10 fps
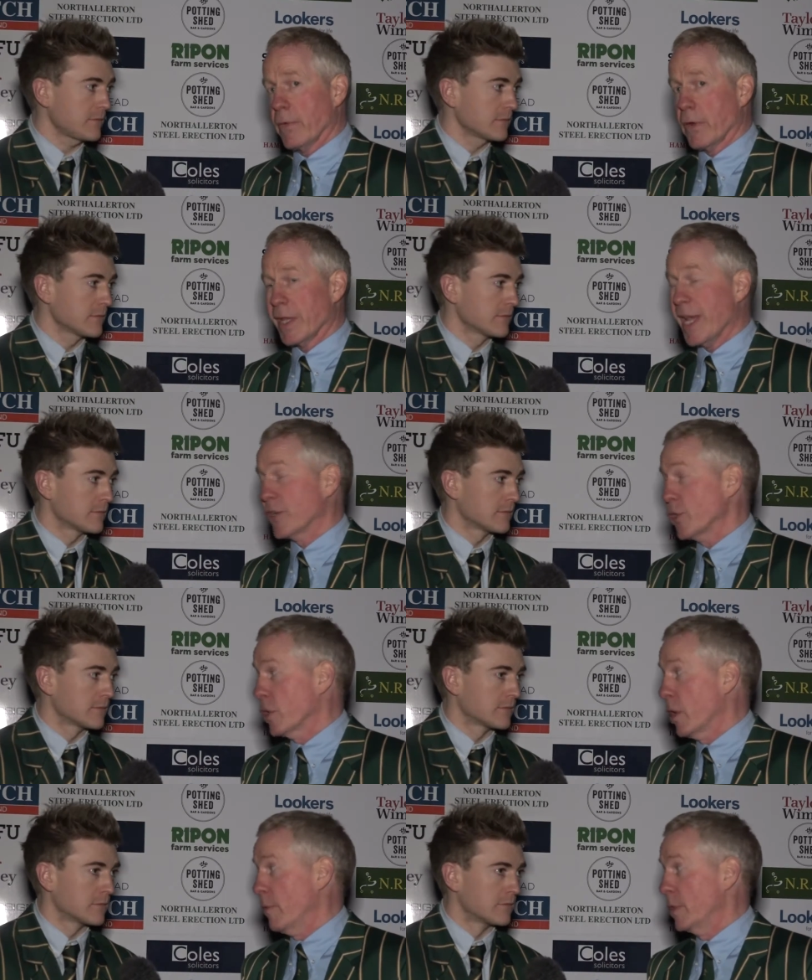Speaker 1: we've got the National
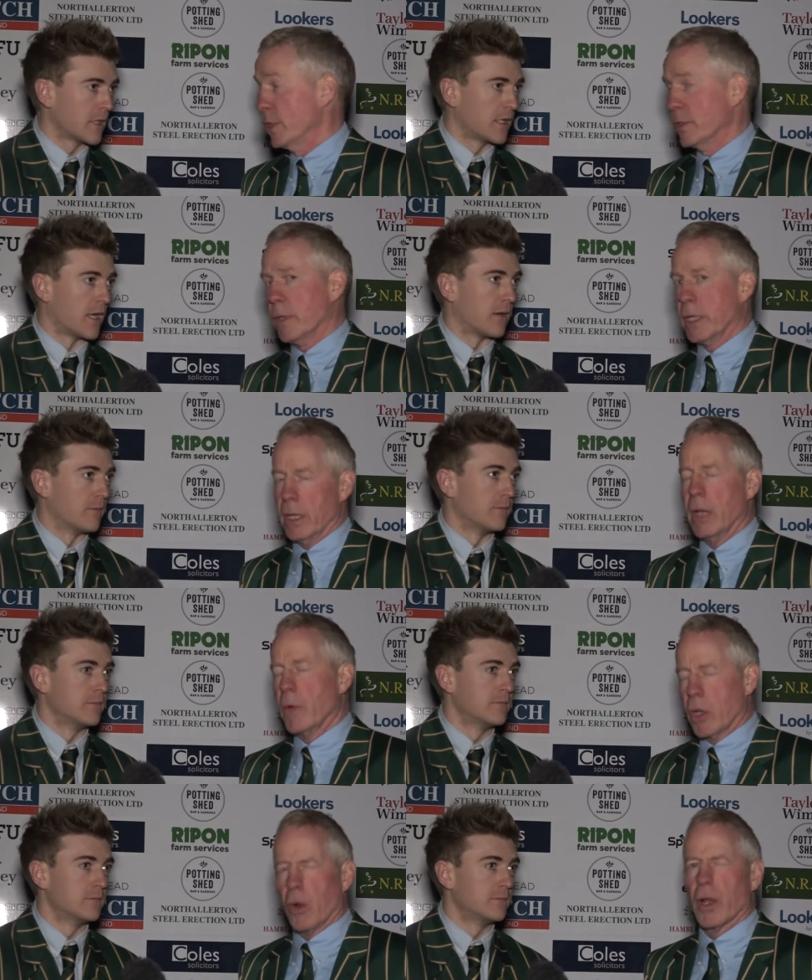Cup, which is we,
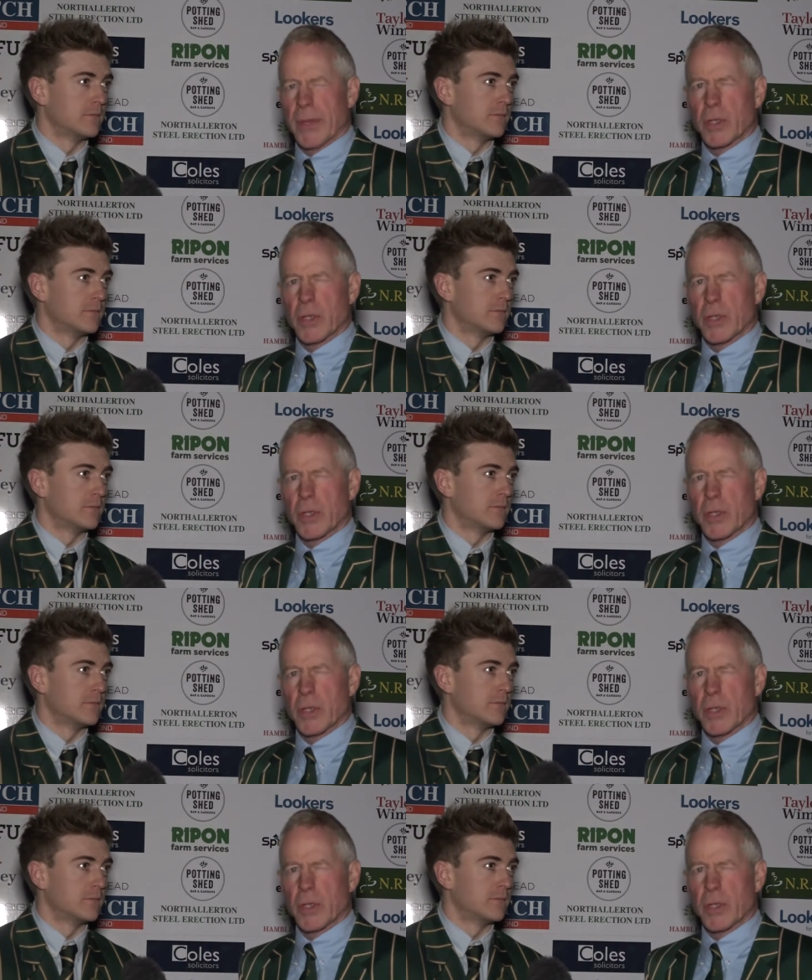we, call it the